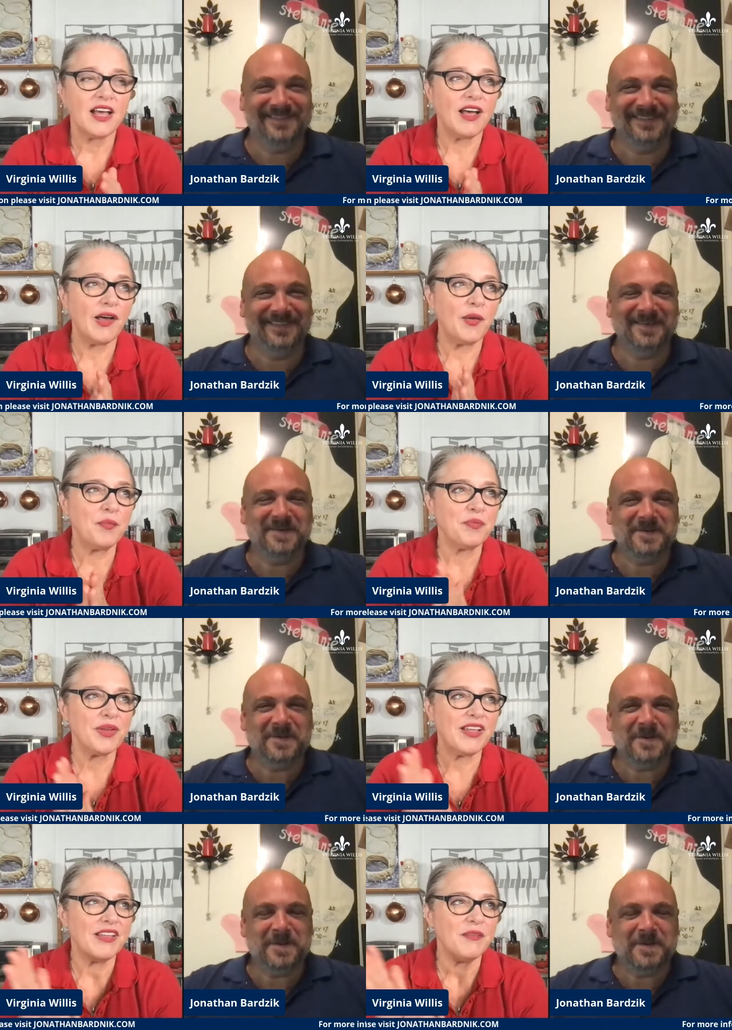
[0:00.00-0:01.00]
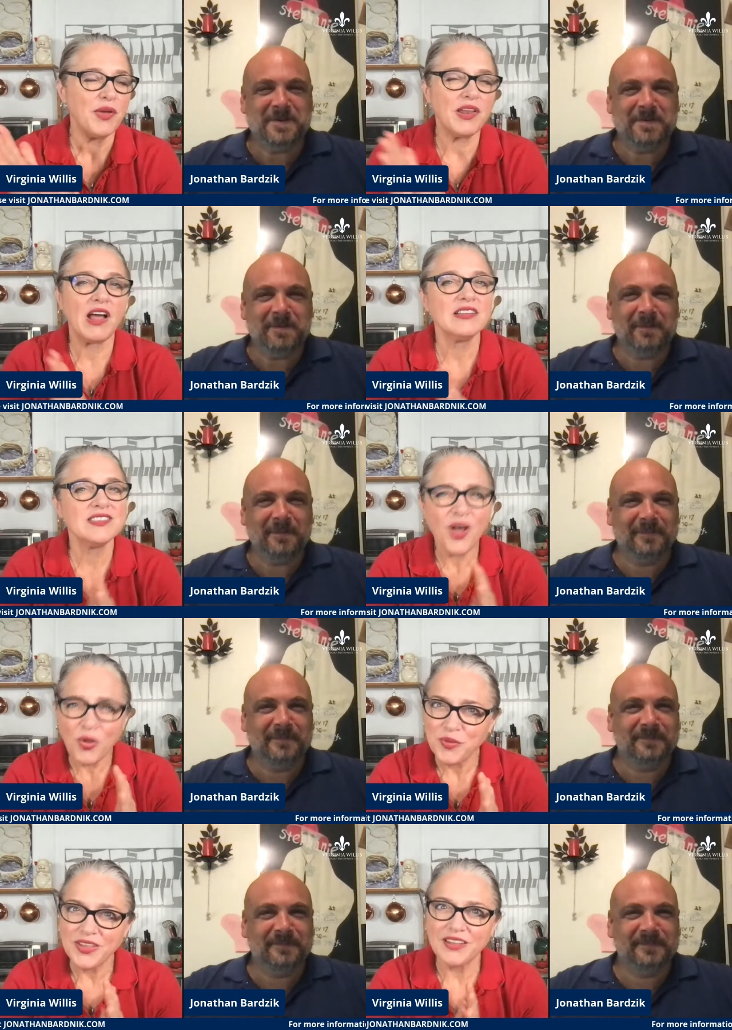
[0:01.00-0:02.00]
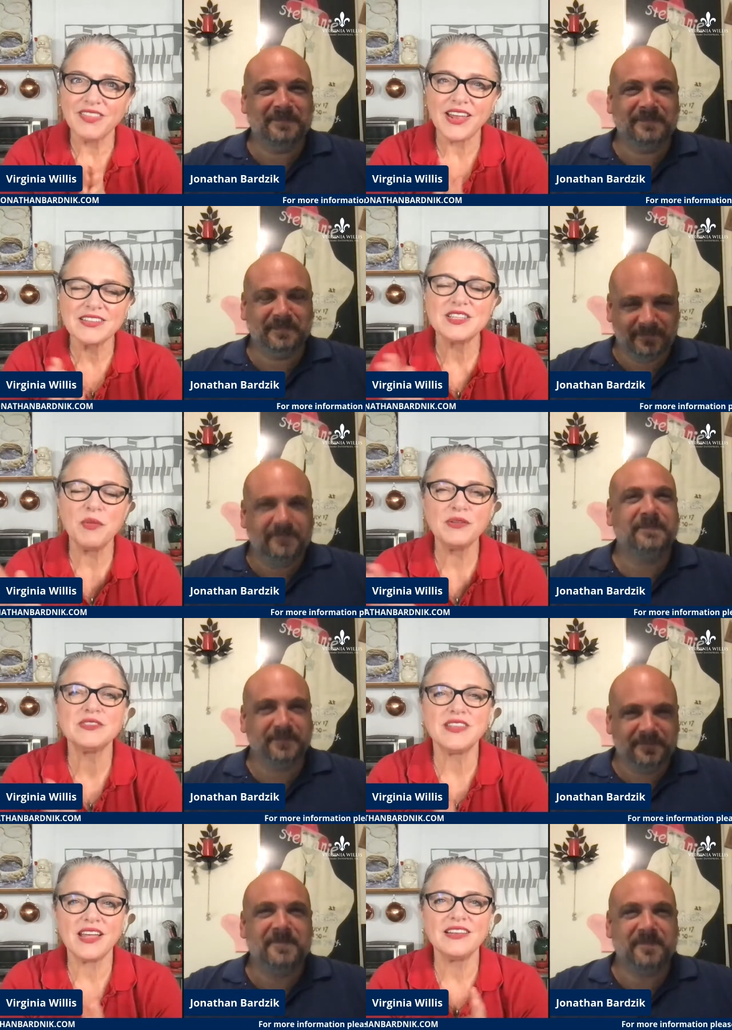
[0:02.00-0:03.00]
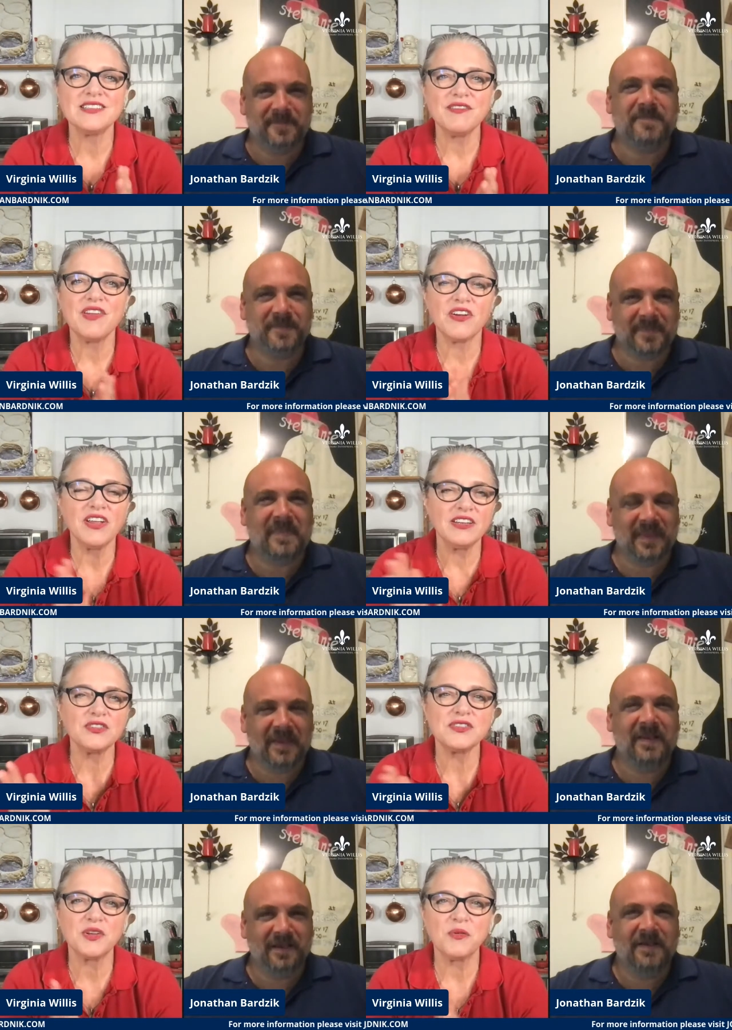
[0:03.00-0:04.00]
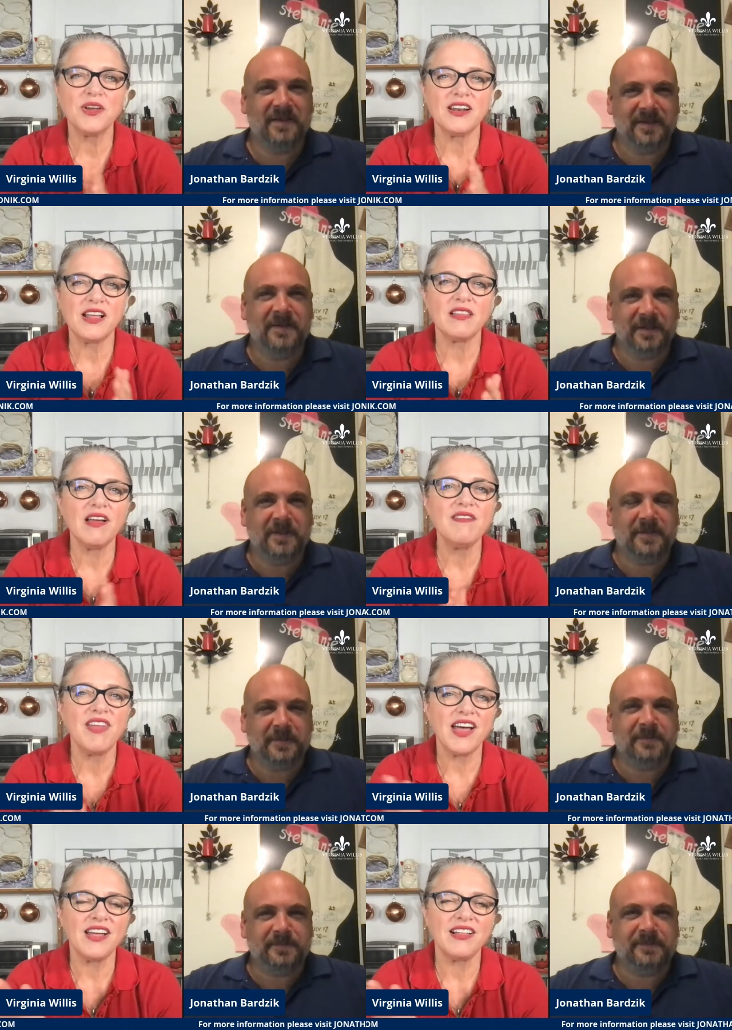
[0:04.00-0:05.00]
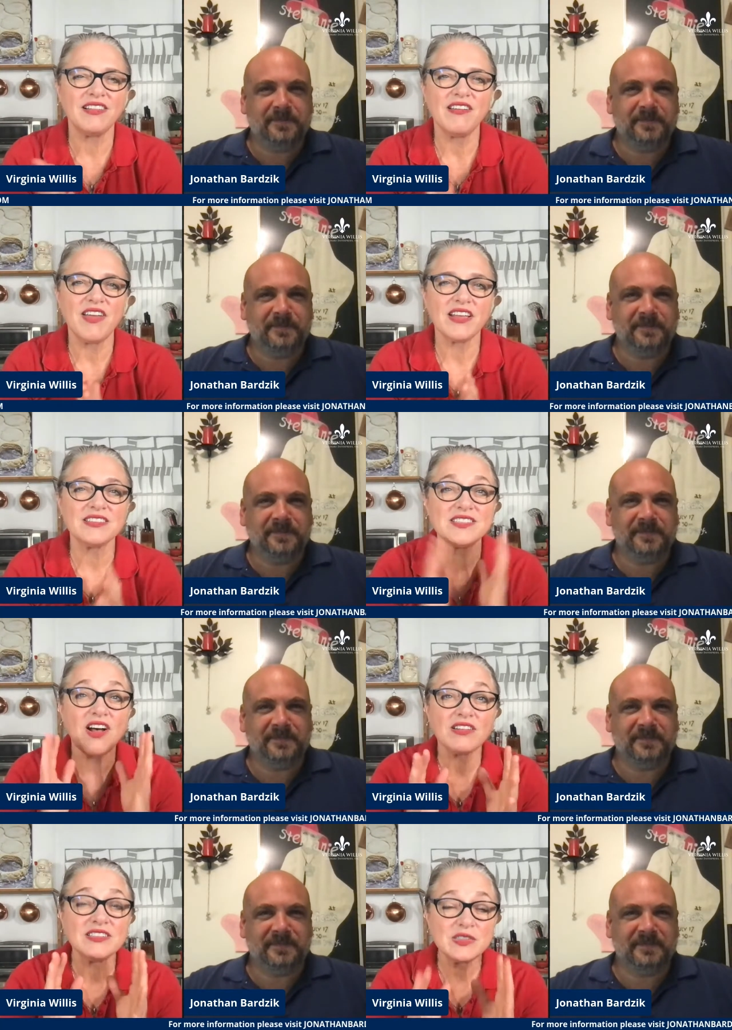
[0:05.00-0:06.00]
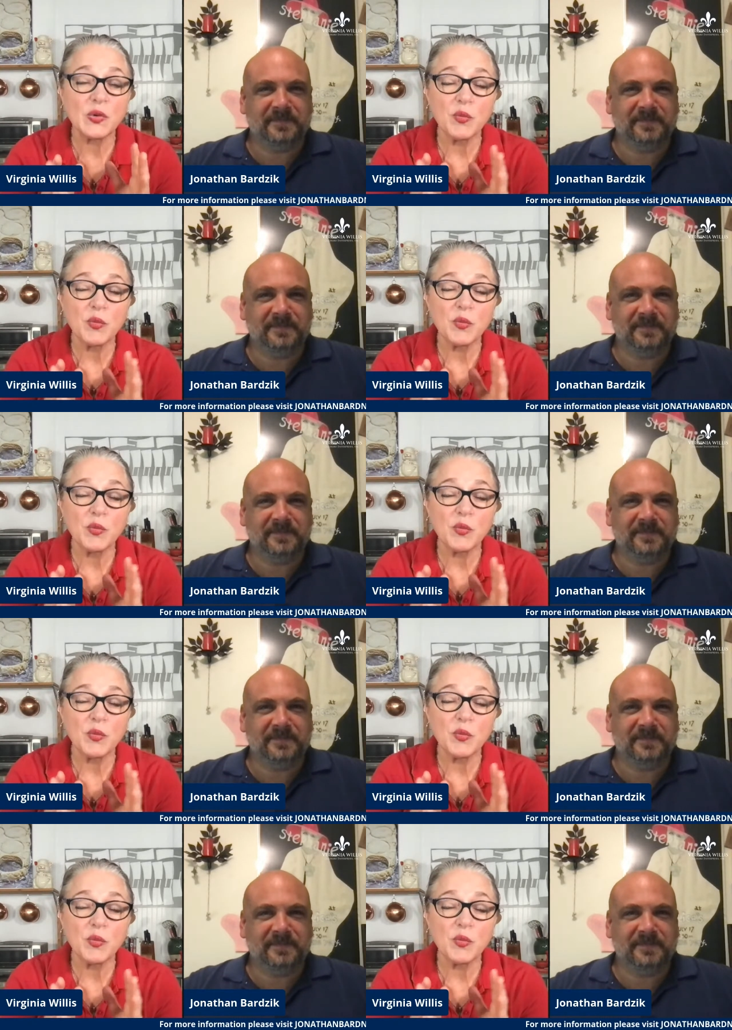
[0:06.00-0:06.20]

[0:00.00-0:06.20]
Speaker 1: Um, but a, uh, but a salt pig that is the most that is a very interesting one, and I love that. I love that because salt is so